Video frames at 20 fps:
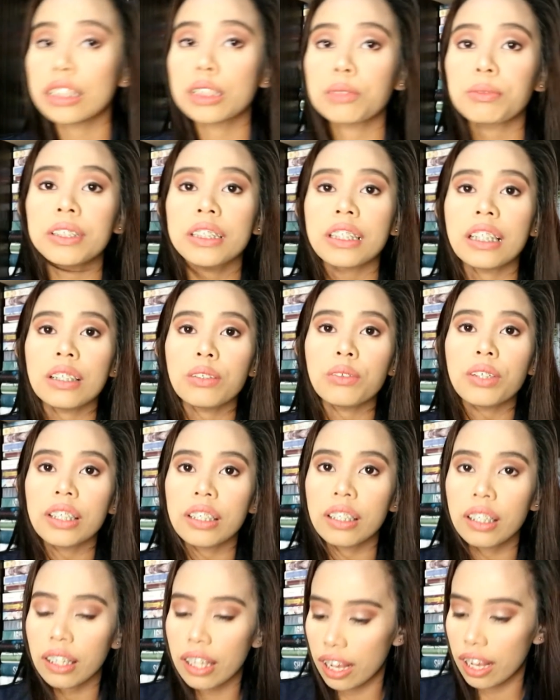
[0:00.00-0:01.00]
proceed
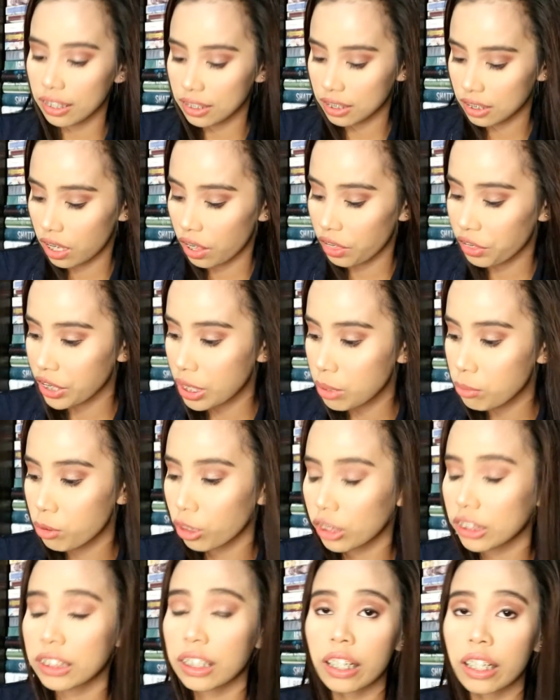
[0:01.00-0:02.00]
with the last three
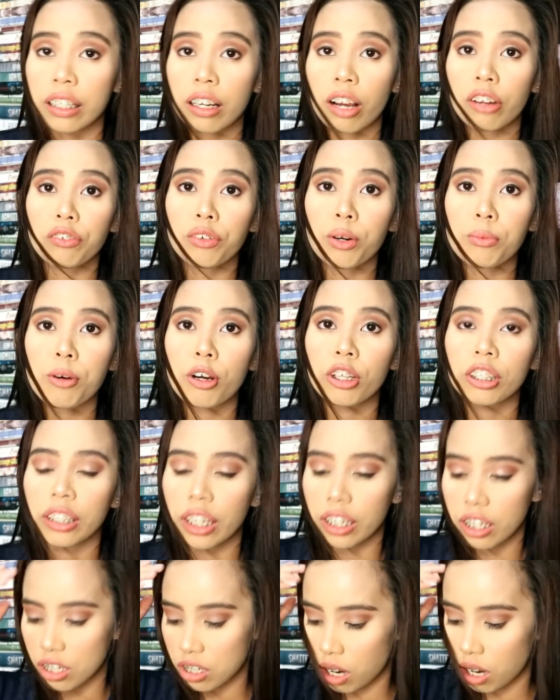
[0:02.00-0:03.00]
books that I got from
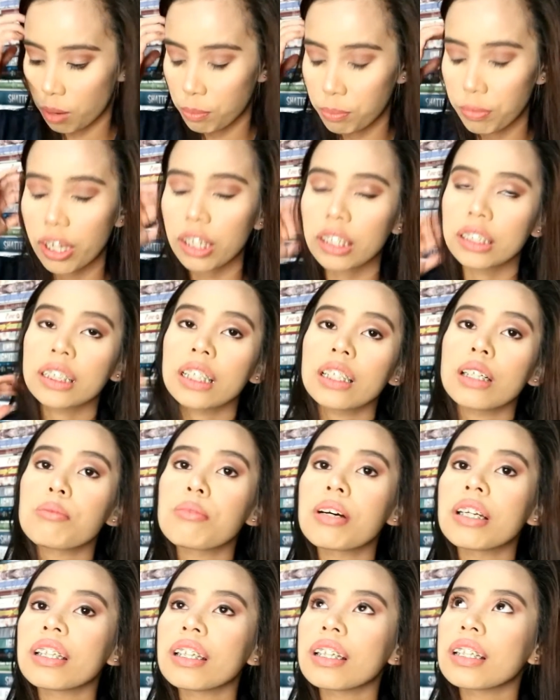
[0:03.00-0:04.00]
online shop. Siya
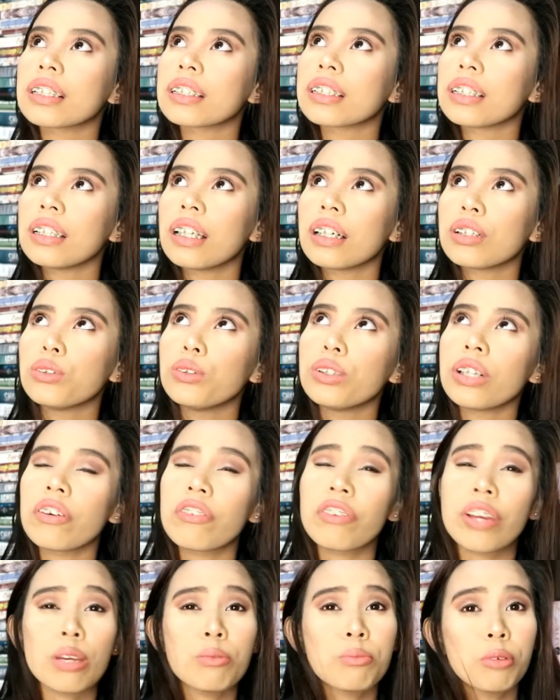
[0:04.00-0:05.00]
naman is si Laguna
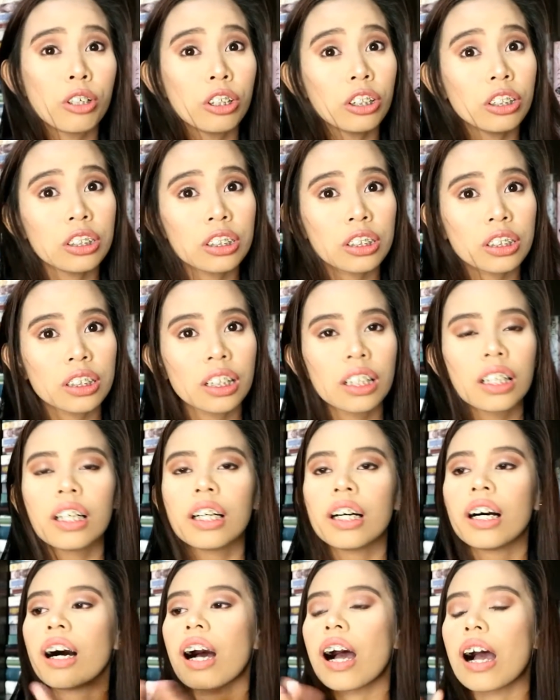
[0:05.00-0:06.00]
Fables.
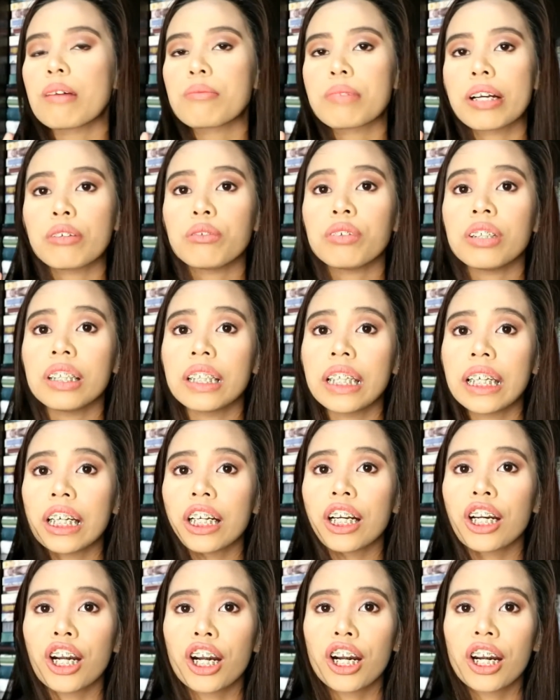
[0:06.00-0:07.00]
I will
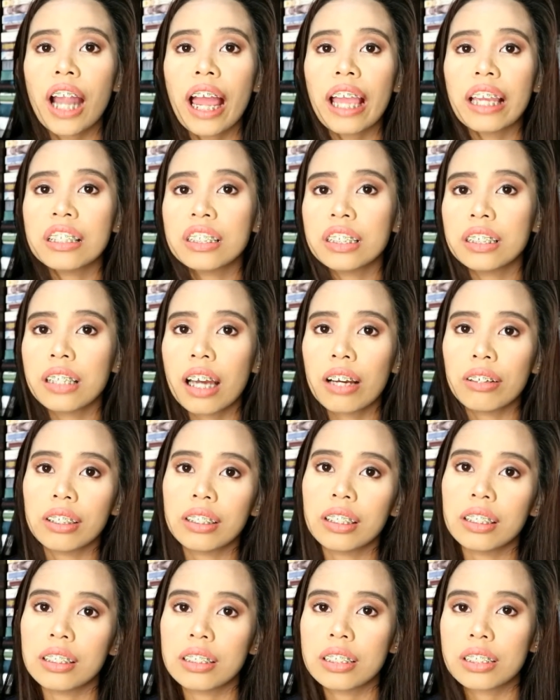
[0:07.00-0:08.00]
link her IG down
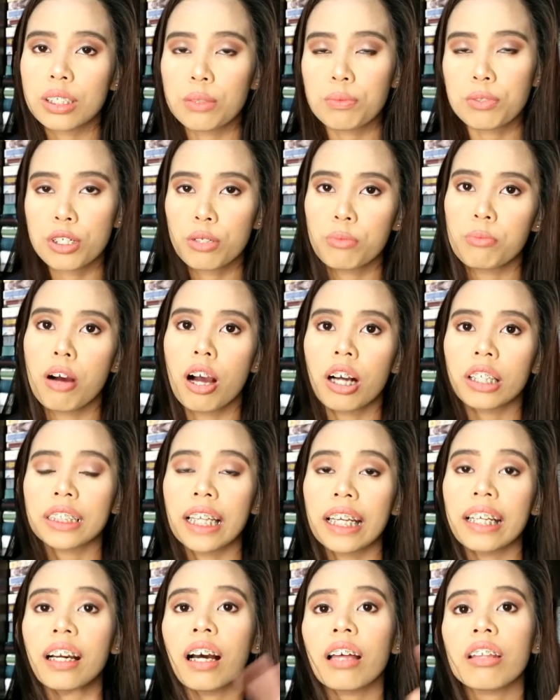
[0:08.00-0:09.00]
in the description box.
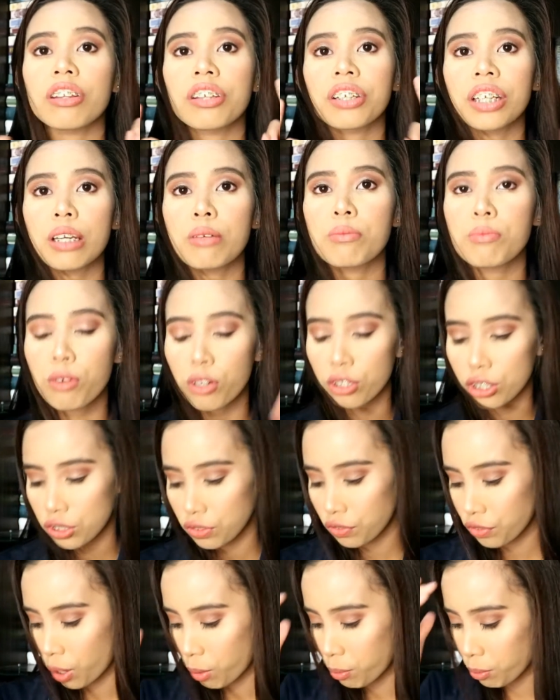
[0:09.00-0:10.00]
I got three
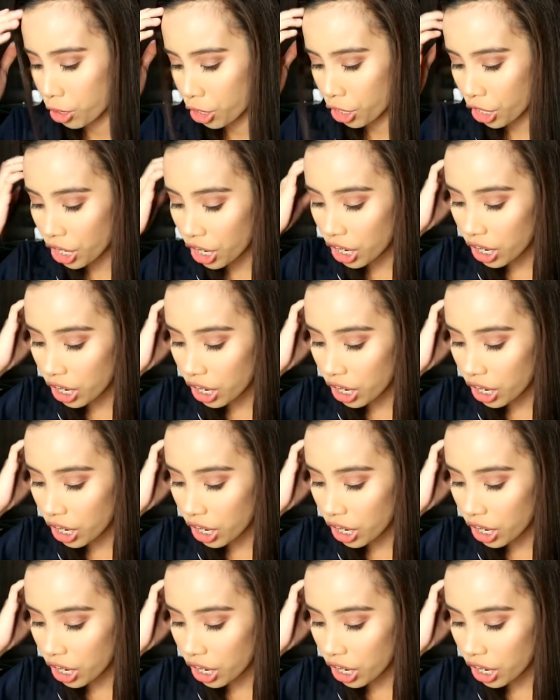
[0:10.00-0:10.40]
books from her.